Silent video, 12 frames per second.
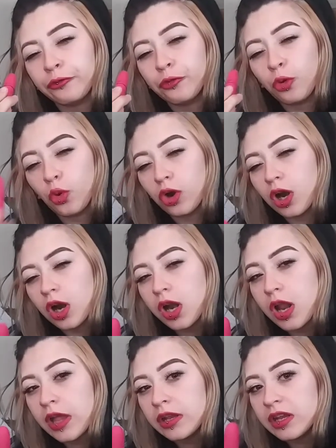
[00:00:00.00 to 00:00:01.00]

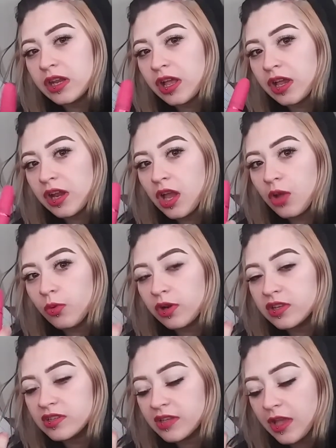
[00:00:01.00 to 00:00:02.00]
$4.99, I
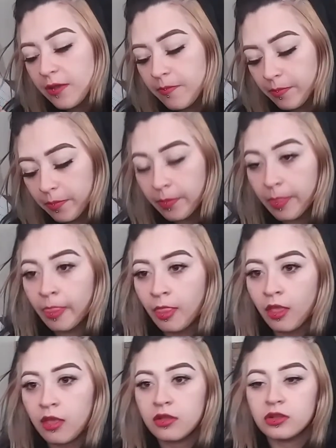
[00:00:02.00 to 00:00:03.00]
want to say.
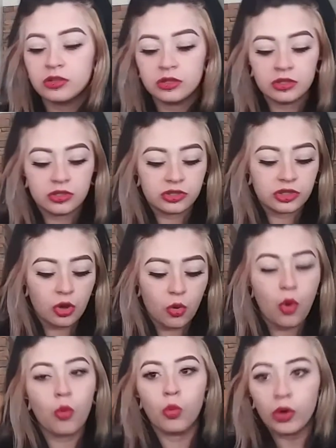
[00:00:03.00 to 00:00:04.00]

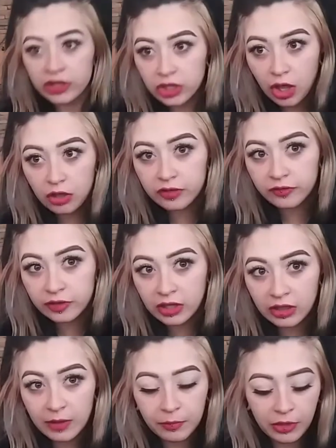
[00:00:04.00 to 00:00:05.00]
So $1 for the
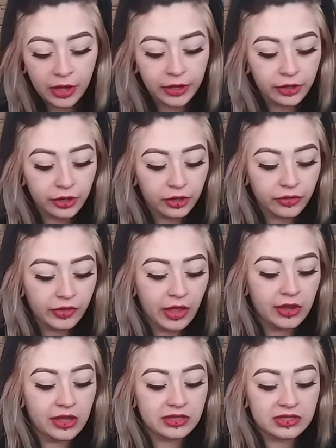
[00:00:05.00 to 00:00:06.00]
lip liner
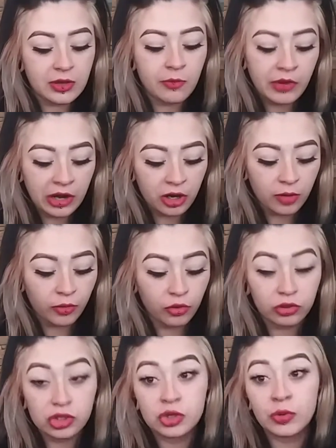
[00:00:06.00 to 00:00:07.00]
that is
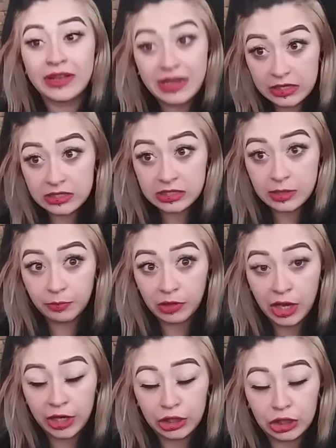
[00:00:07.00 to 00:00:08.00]
comparable to a NYX lip
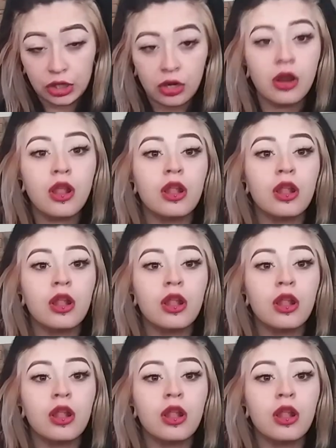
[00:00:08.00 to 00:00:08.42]
liner.